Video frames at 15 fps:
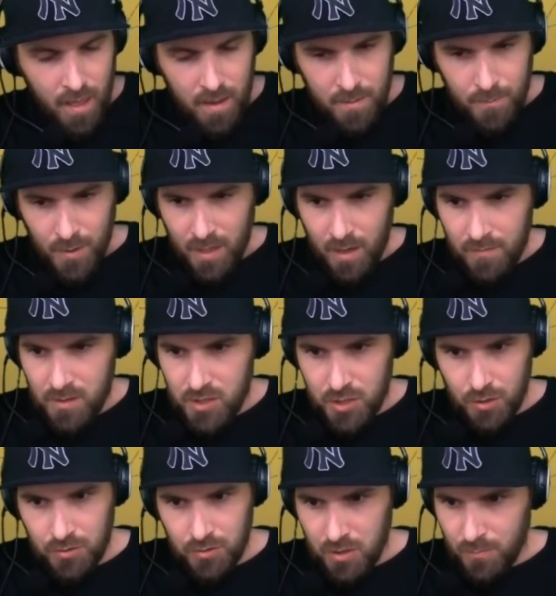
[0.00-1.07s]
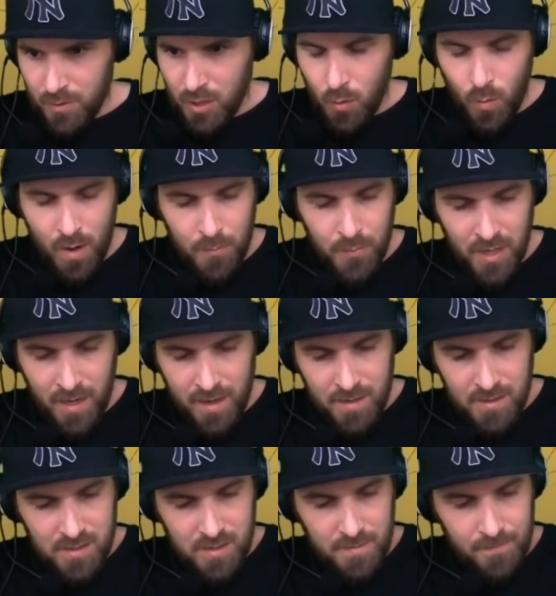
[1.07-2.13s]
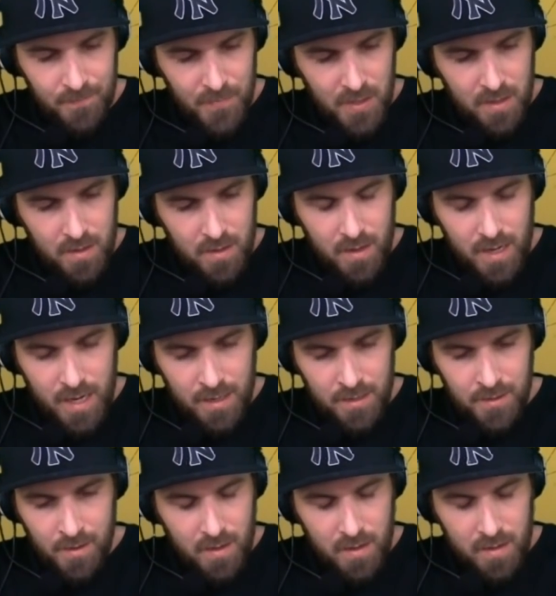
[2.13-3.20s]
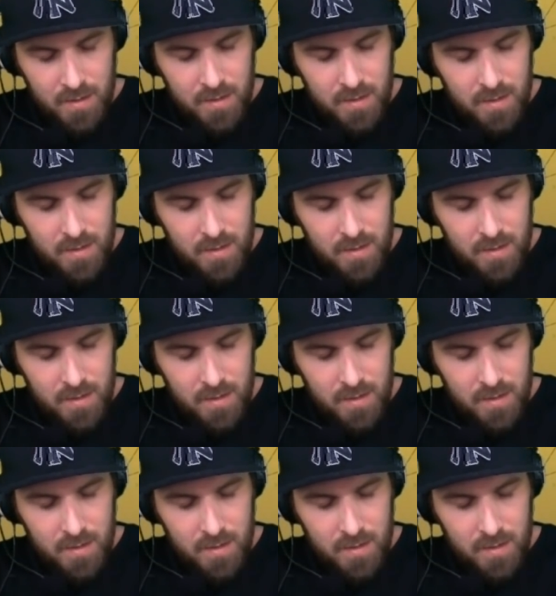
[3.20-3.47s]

about how these children are being weaponized and and uh,